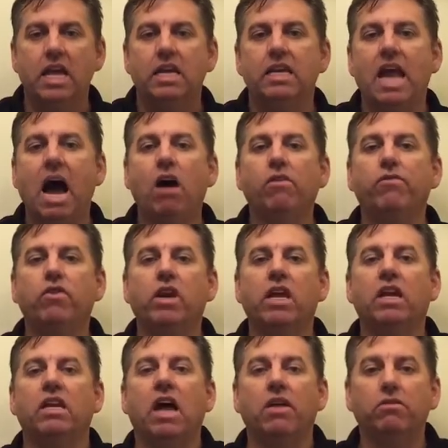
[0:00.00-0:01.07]
Now if you get
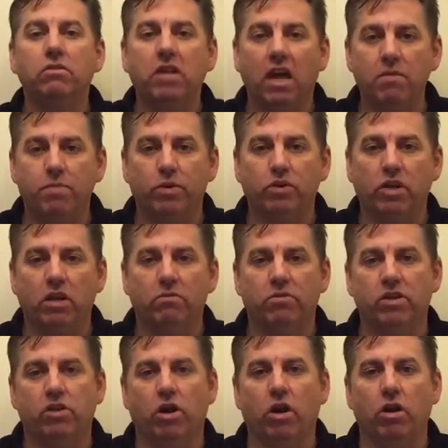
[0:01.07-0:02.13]
another 10%
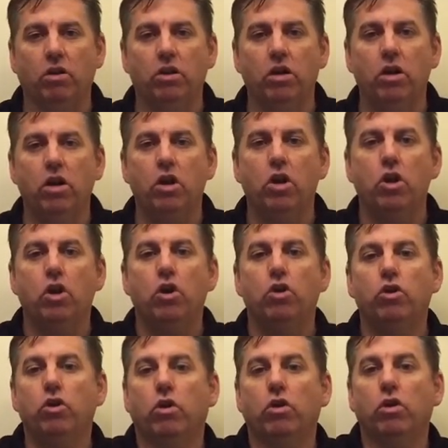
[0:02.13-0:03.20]
return,
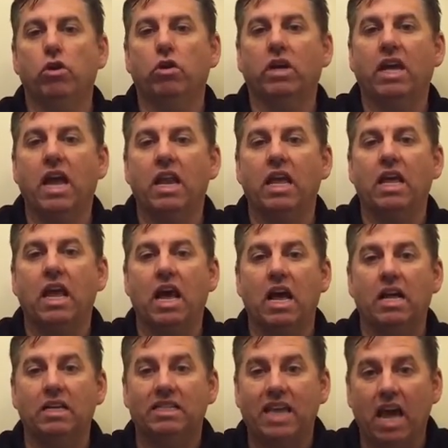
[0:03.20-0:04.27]
you're getting
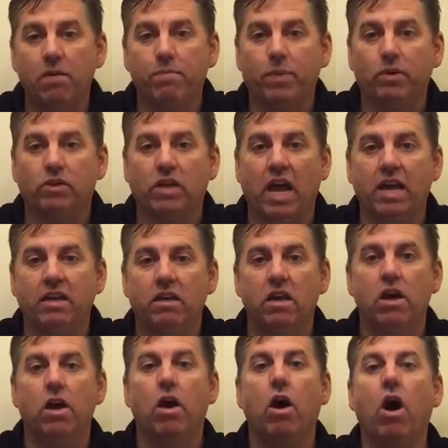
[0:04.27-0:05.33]
10%
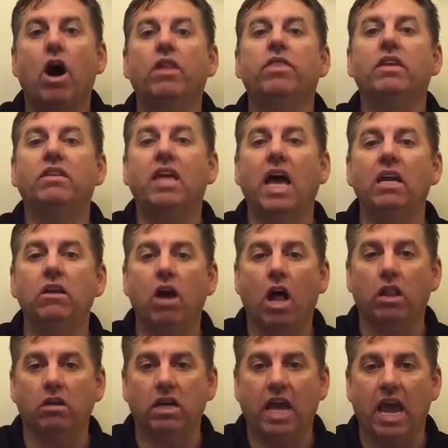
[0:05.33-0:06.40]
on the
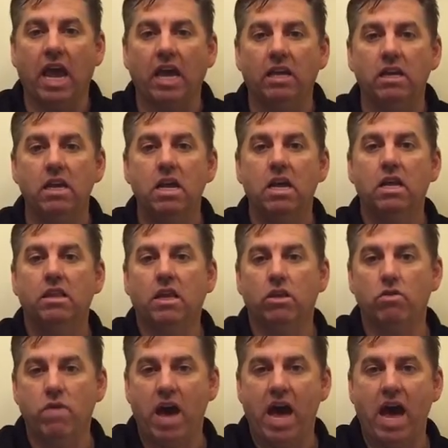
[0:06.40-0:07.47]
$10 gain that
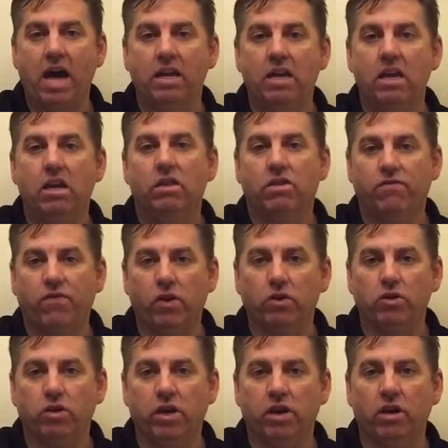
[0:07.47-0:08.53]
you had the
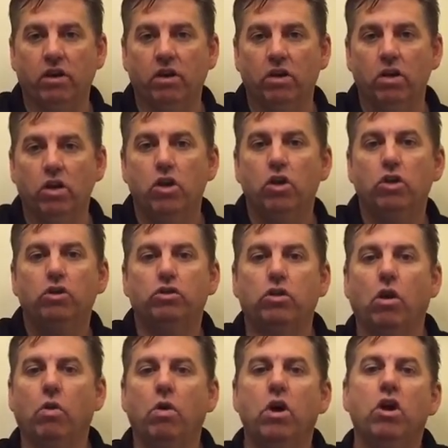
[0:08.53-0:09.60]
first year.
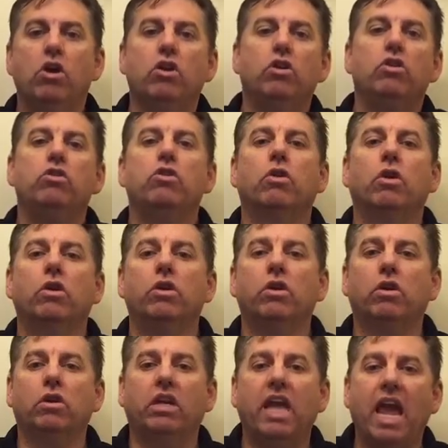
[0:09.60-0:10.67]
So
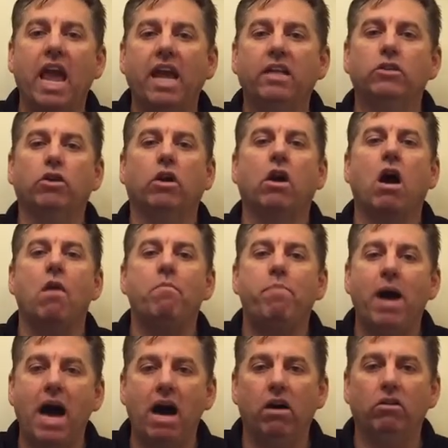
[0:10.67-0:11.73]
your gains are
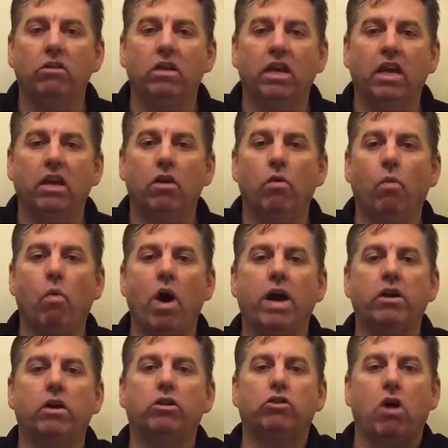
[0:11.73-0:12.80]
compounding
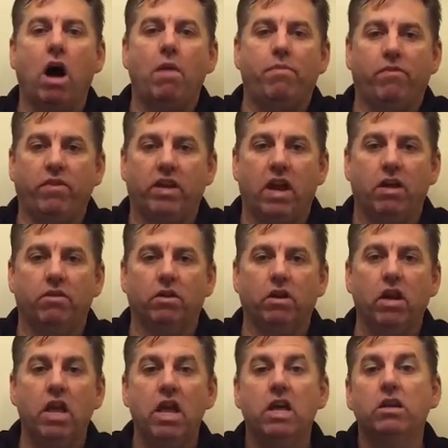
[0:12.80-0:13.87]
one on top of another.